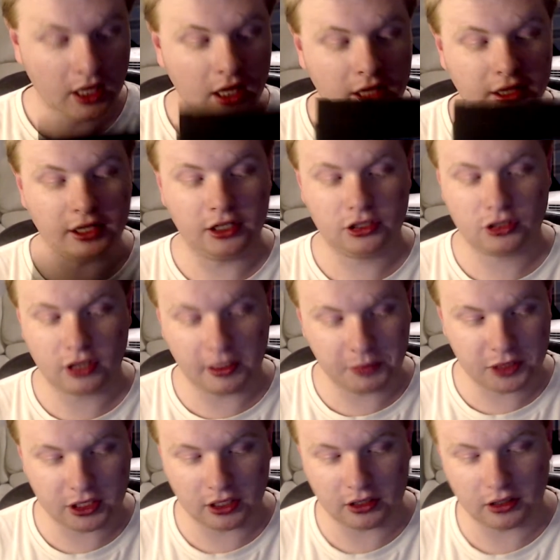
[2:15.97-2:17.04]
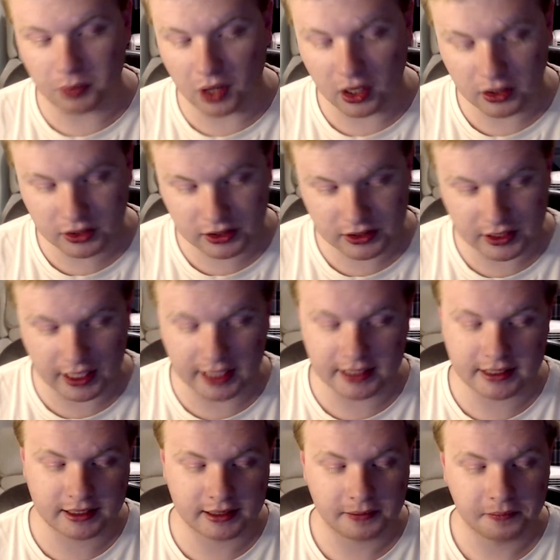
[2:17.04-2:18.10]
The description on the box
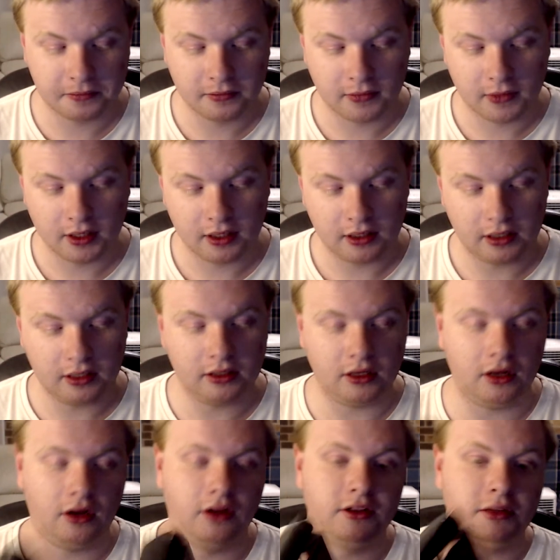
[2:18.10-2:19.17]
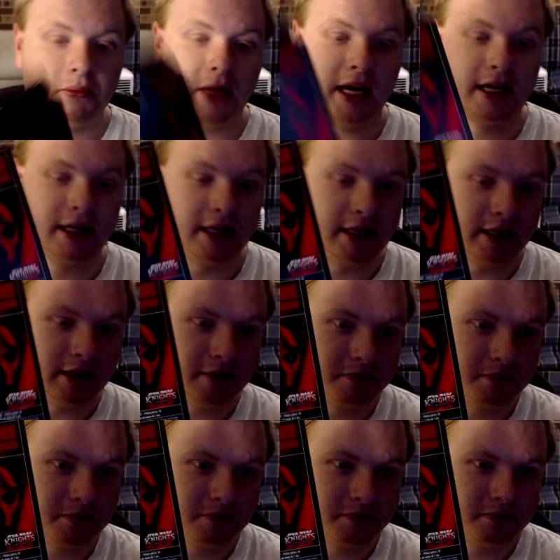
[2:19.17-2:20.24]
says, on the back here,
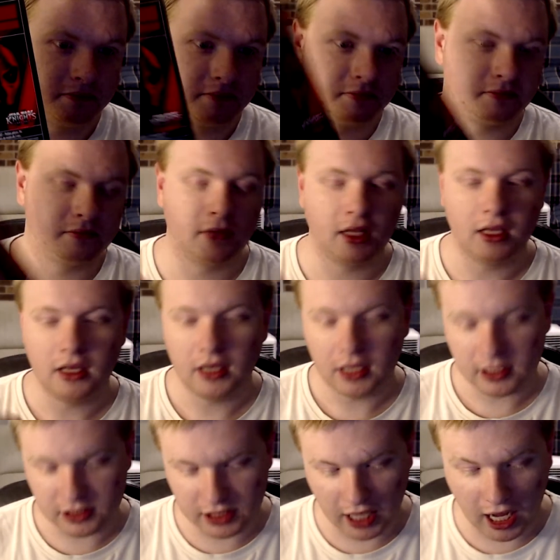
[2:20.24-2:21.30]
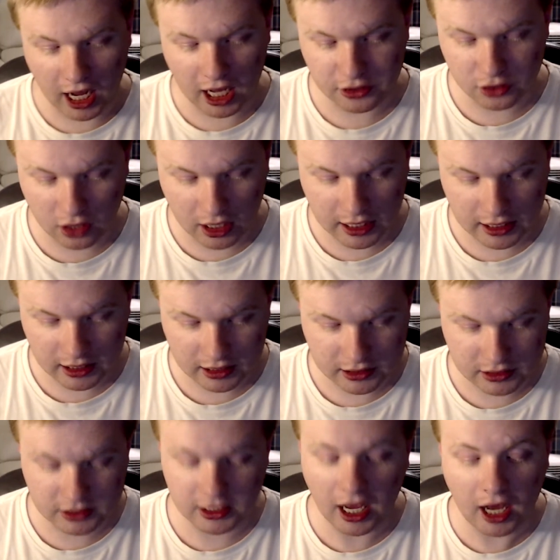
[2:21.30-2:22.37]
Darth Nihilus.
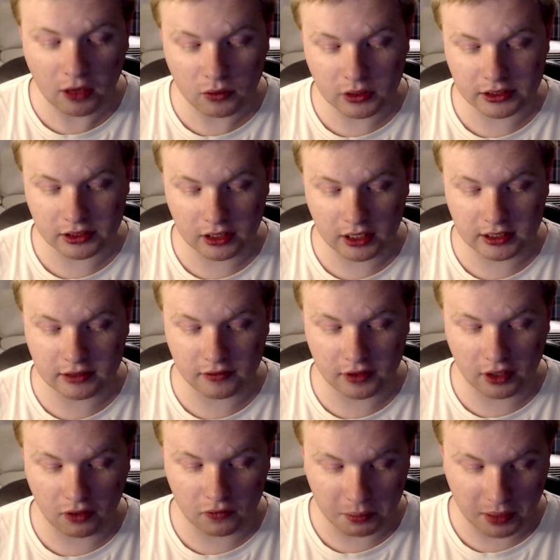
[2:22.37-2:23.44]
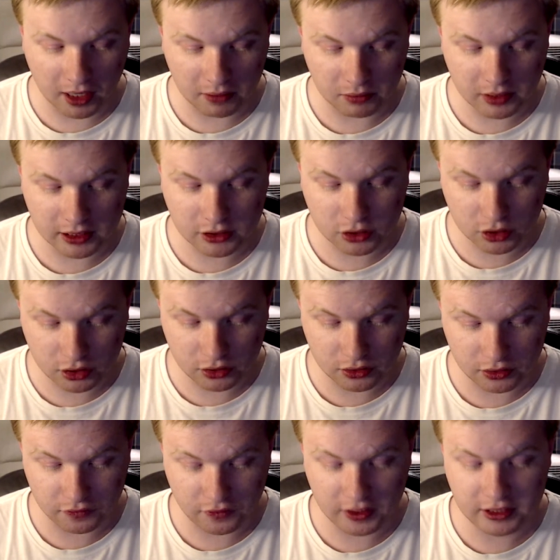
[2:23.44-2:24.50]
Star Wars Knights of the Old Republic
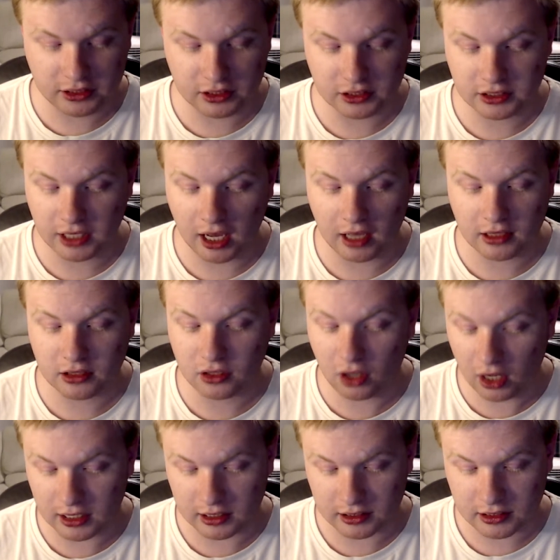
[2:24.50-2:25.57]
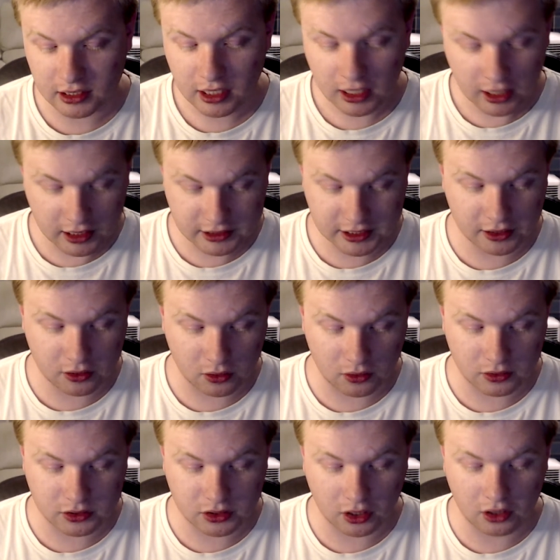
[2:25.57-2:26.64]
2 features Darth Nihilus, a Sith
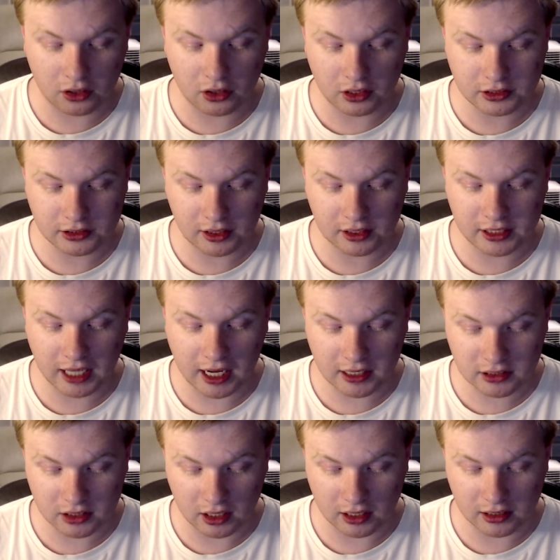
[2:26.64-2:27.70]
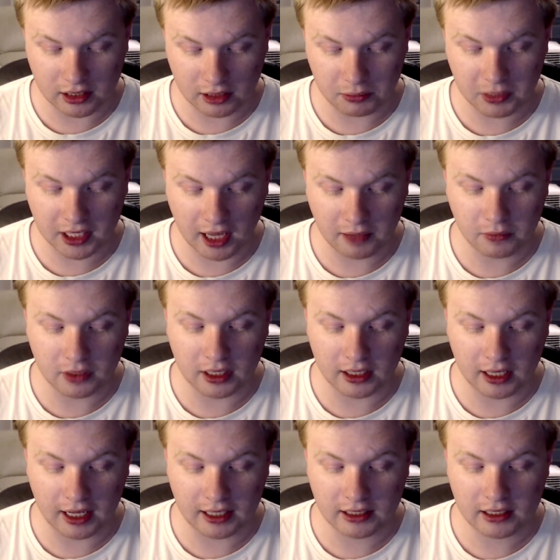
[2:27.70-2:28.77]
Lord so lost to the dark side that it became an
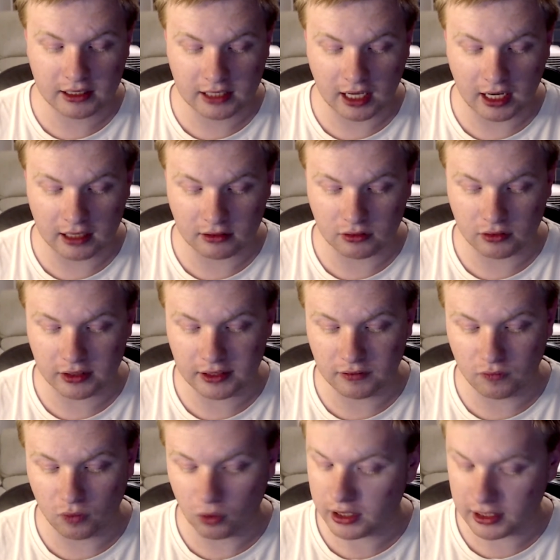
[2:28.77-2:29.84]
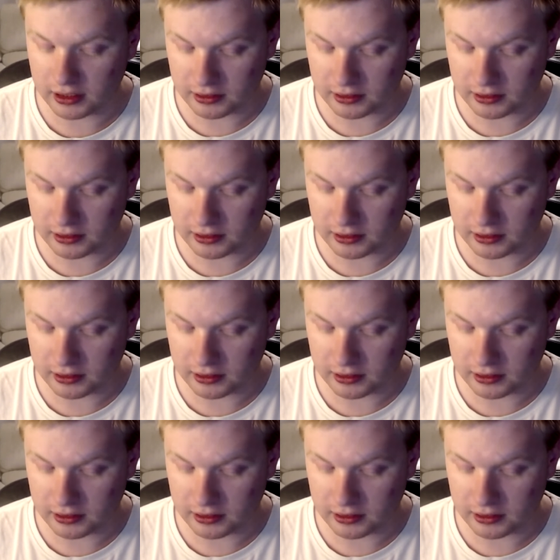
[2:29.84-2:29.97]
endless hungry void.